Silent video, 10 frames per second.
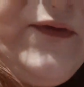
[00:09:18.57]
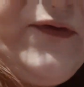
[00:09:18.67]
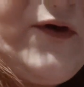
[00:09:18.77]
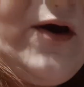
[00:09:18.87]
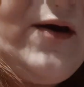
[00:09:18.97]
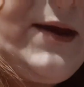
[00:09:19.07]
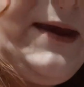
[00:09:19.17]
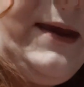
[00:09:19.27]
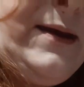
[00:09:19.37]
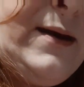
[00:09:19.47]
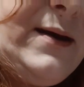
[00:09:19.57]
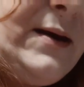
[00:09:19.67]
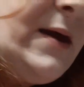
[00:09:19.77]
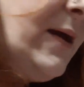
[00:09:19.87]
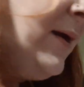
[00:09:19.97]
dark here,
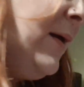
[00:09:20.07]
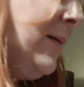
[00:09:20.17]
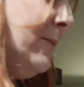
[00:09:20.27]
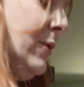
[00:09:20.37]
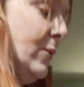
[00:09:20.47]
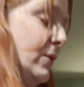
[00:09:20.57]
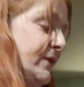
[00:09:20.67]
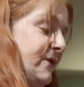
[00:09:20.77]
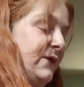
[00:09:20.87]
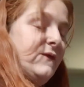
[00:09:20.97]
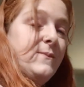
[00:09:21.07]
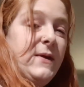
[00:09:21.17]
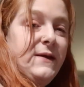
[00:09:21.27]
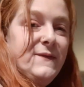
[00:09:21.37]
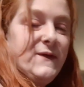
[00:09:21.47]
but once it's
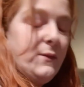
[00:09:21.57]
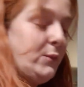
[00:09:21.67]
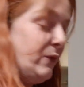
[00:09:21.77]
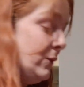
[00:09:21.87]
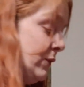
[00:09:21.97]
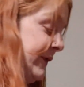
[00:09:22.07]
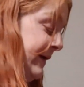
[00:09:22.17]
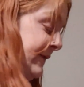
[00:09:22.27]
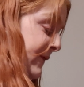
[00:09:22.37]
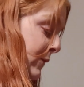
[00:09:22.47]
mixed in with all this